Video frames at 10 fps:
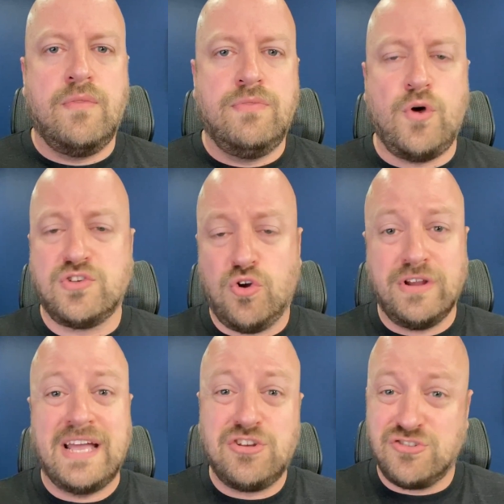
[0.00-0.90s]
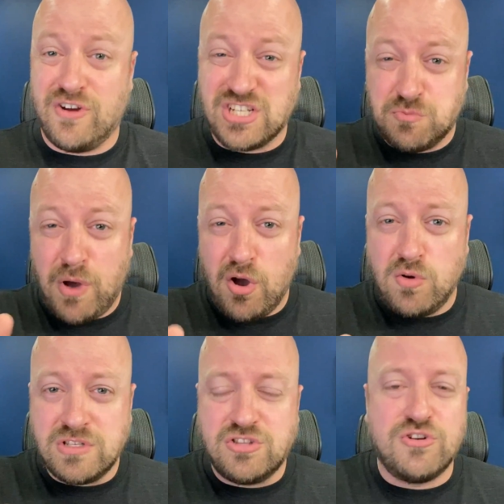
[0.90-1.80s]
those credentials are
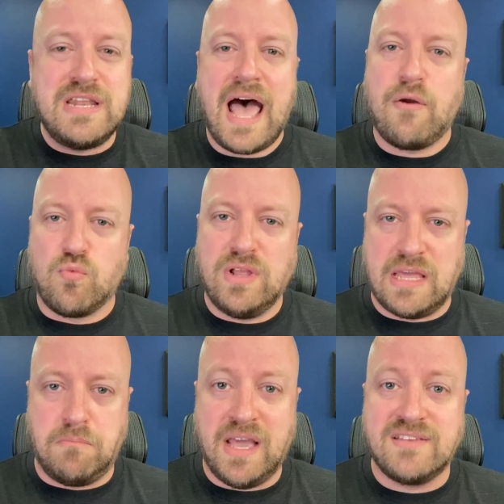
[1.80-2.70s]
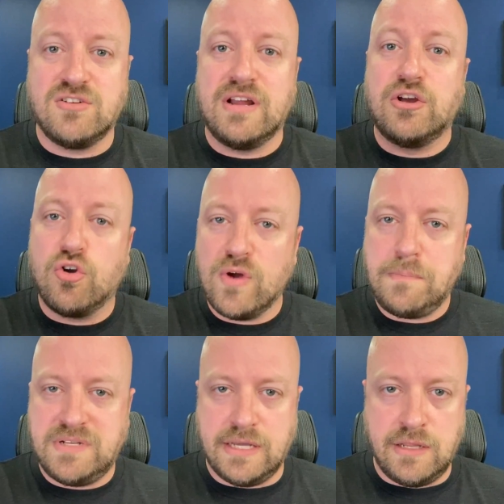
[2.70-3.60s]
exposed, they're not really because they're
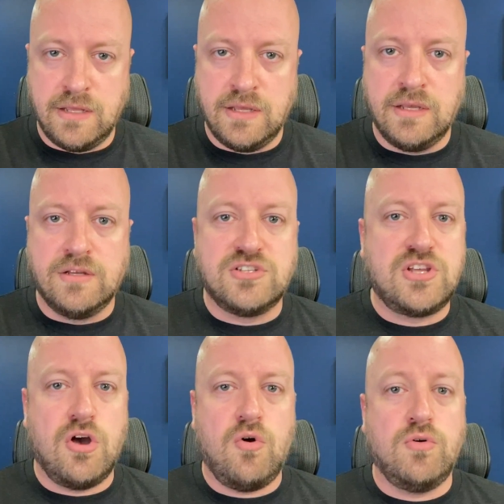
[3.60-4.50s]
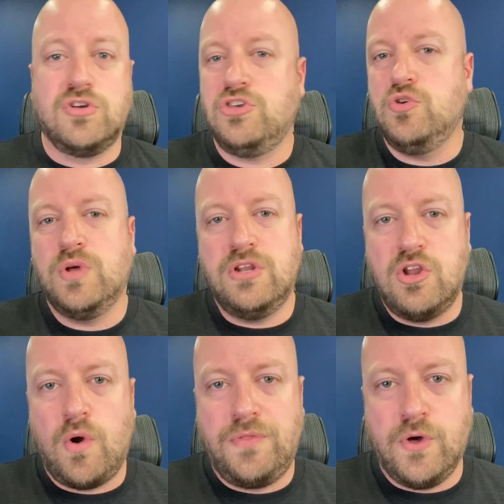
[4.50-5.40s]
encrypted. So you wouldn't
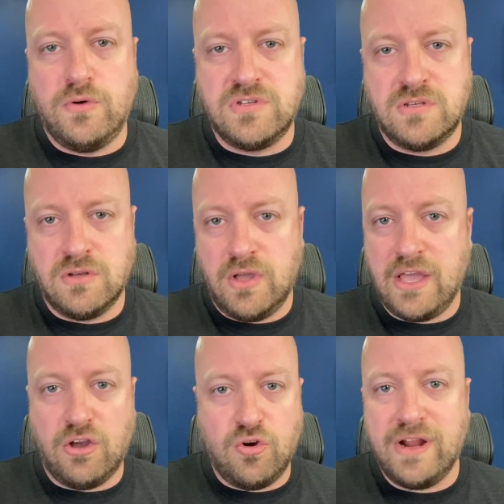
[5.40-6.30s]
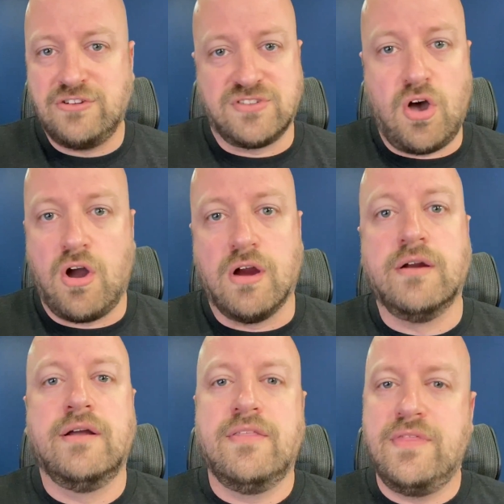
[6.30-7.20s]
know what those credentials
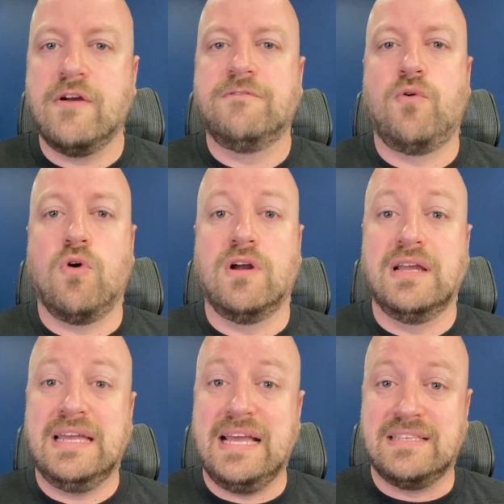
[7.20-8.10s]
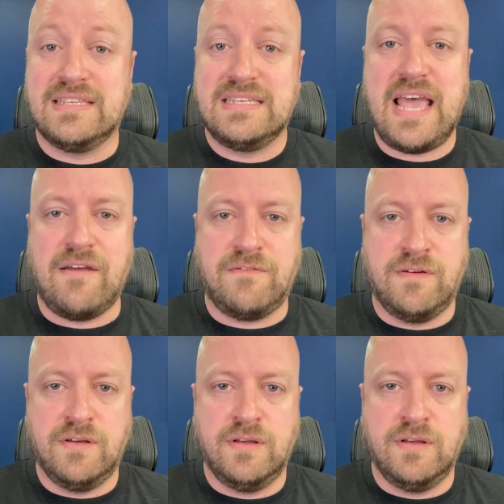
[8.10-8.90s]
are. Therefore, it's safe.